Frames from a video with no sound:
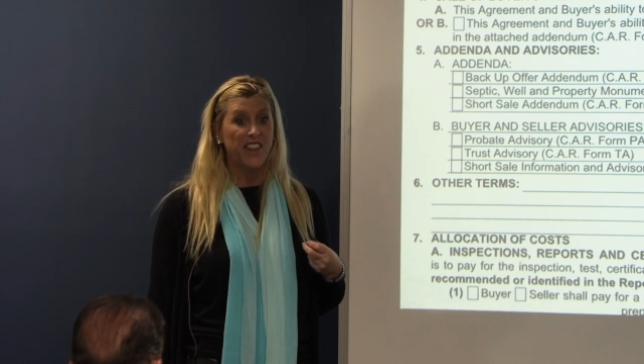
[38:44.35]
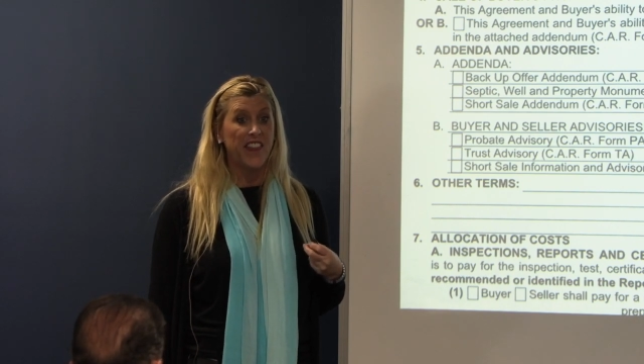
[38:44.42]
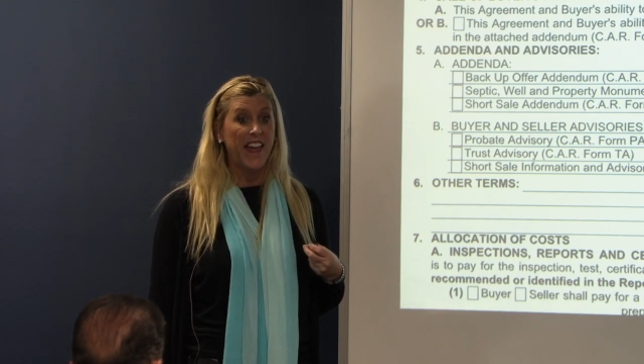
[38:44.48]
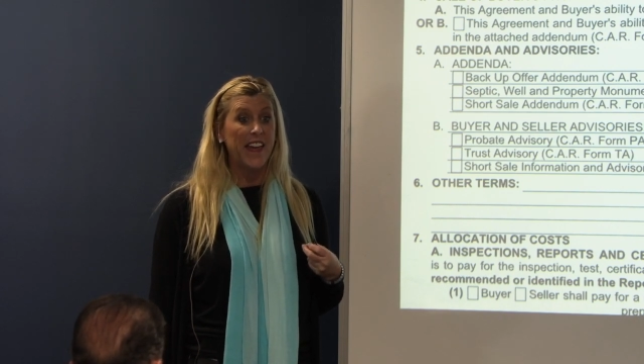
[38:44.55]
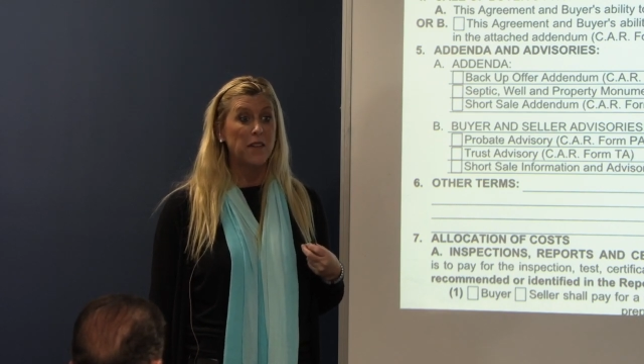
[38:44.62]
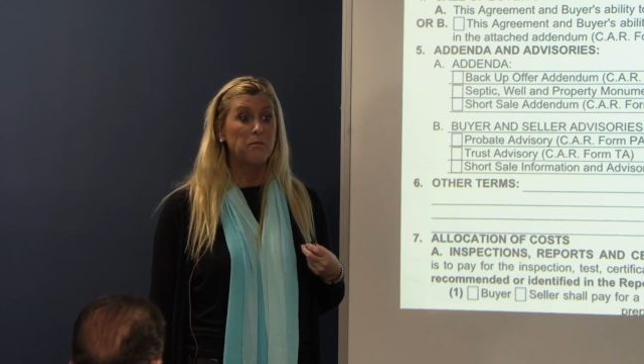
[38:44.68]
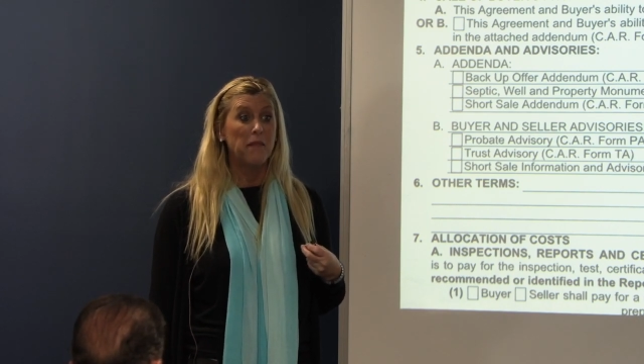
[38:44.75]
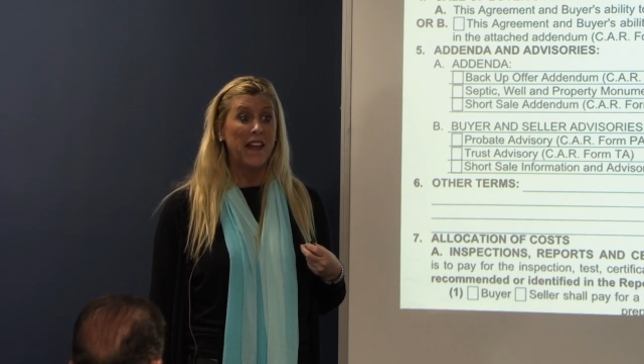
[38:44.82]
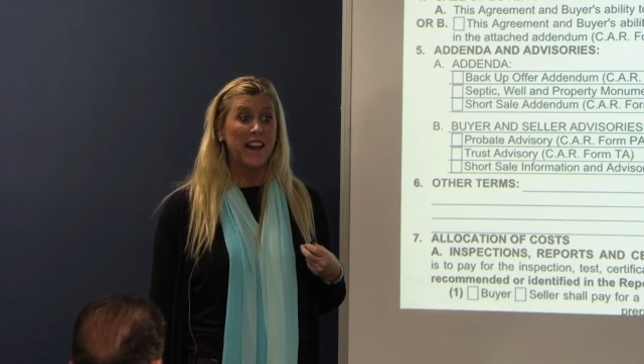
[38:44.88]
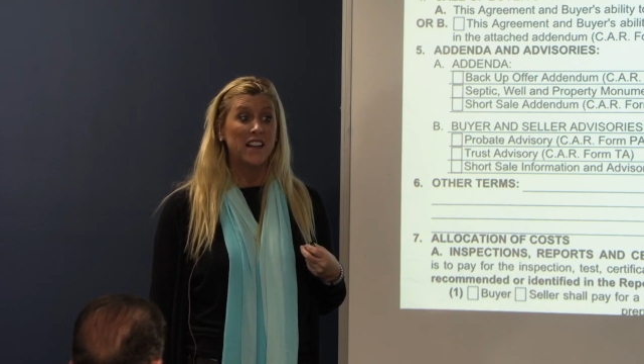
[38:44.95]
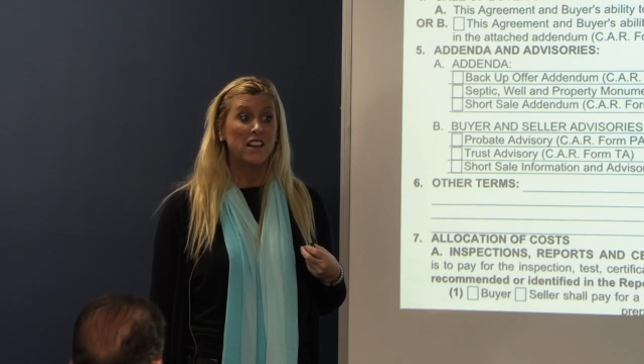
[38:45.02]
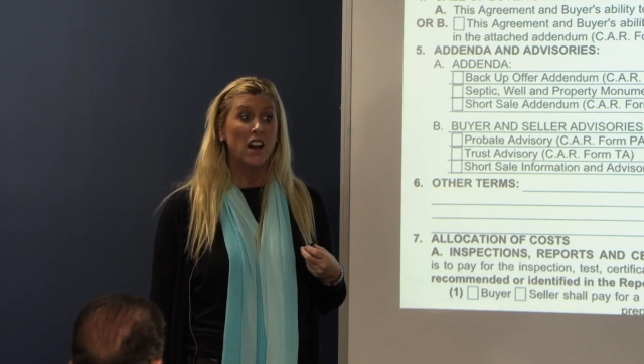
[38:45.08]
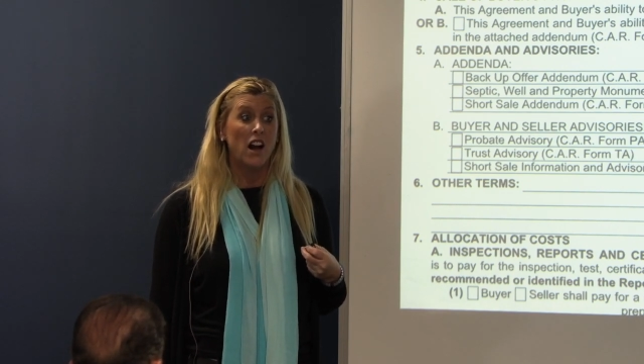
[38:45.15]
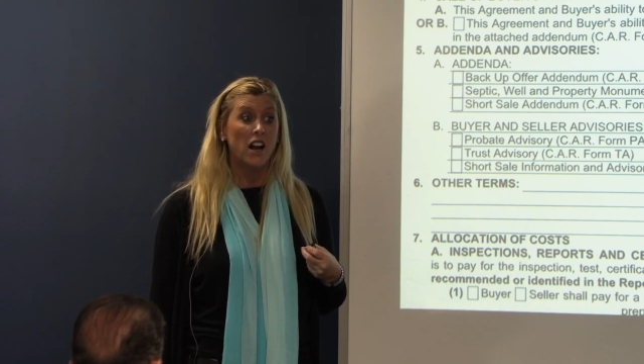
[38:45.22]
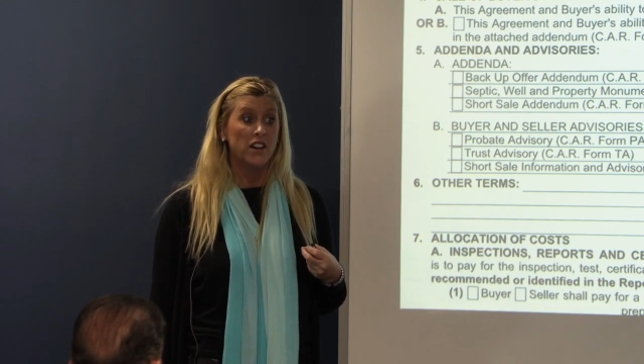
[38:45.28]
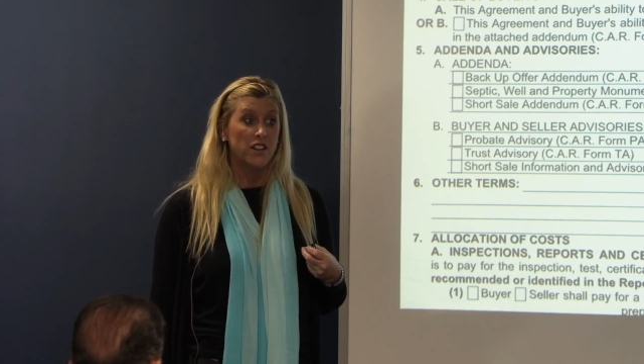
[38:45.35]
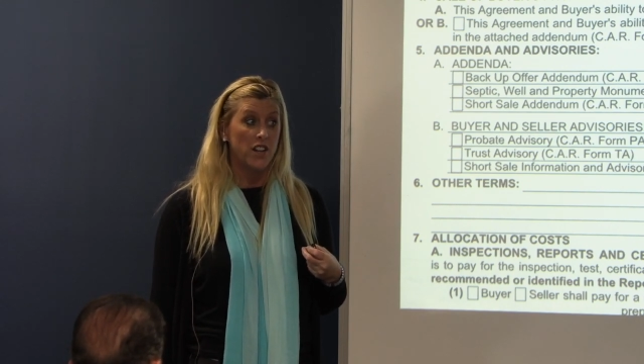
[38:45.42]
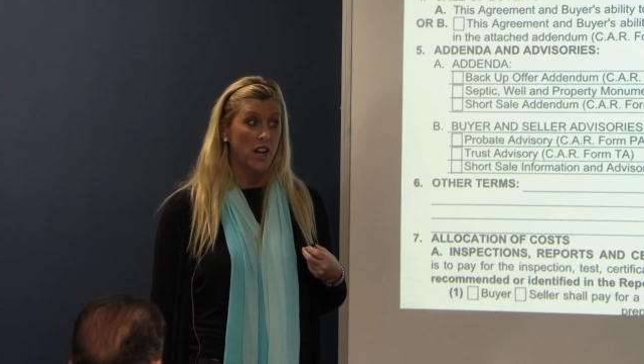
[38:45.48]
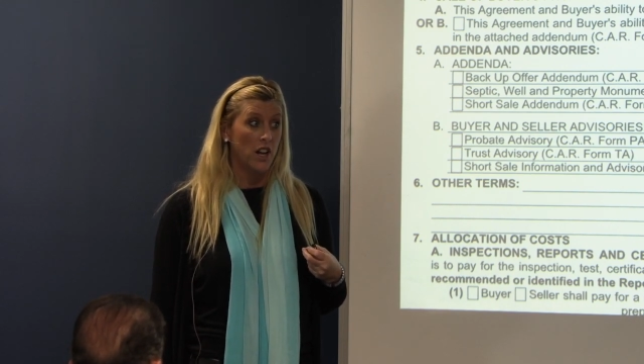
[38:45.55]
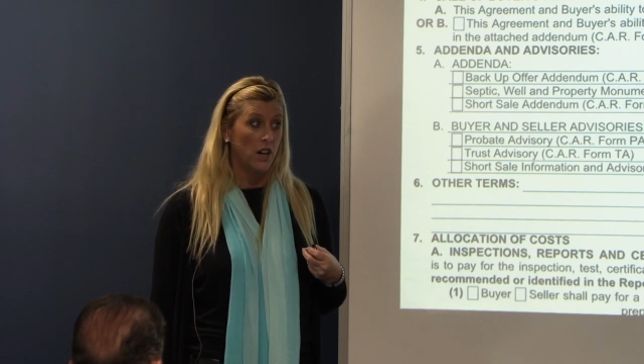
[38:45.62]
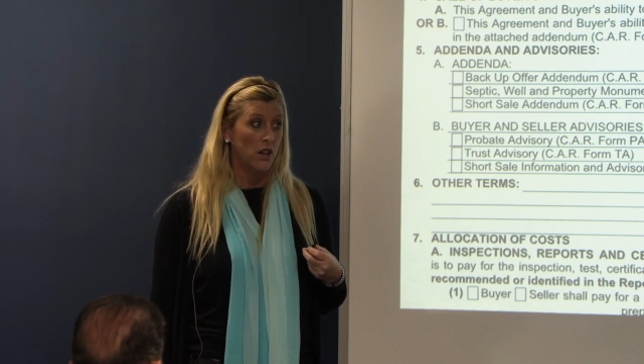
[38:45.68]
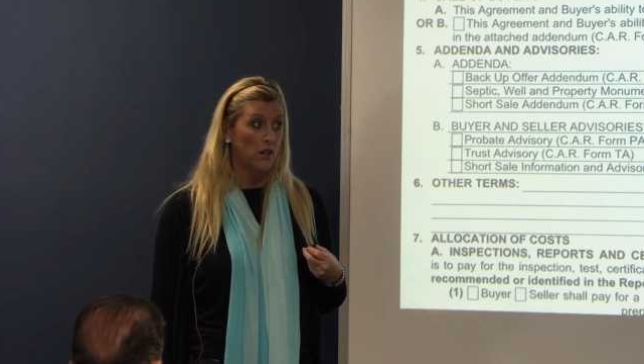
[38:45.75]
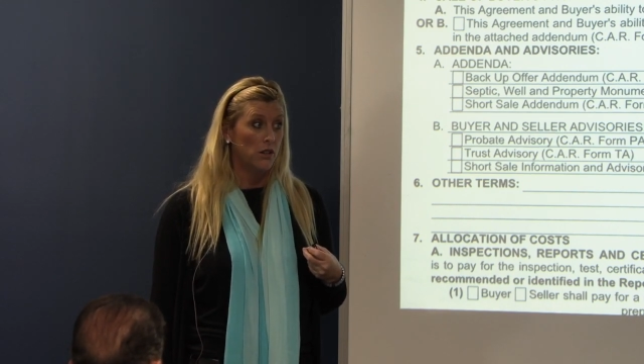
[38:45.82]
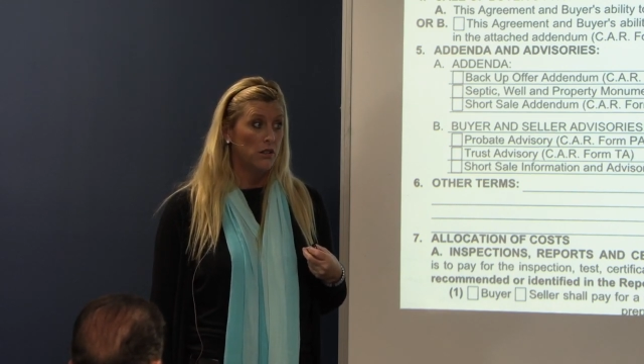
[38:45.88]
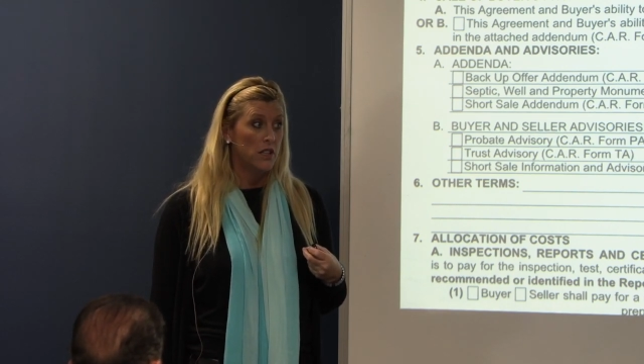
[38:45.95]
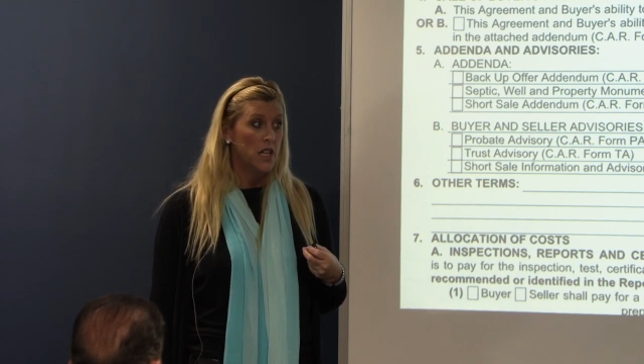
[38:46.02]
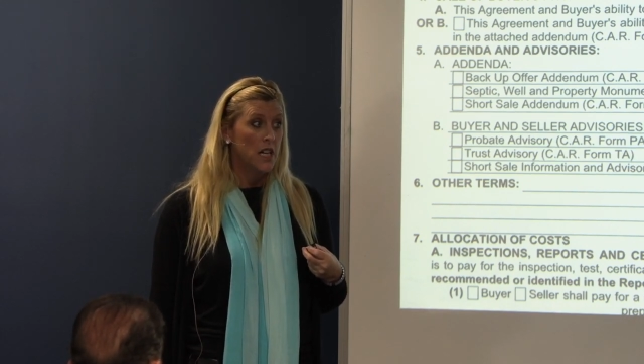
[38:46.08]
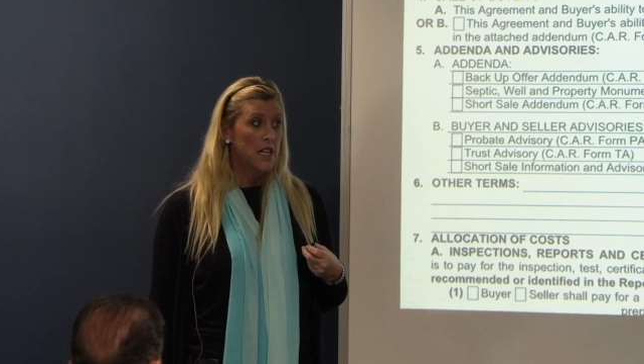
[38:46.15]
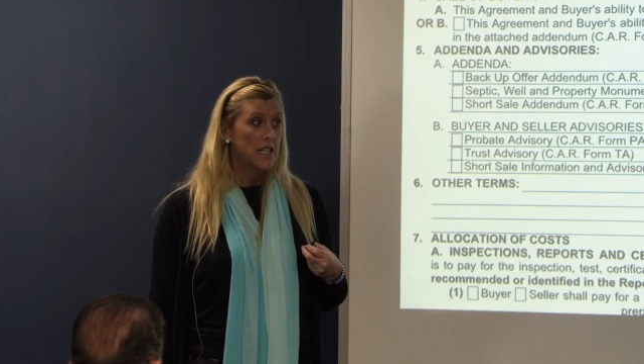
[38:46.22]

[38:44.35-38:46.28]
they may not know.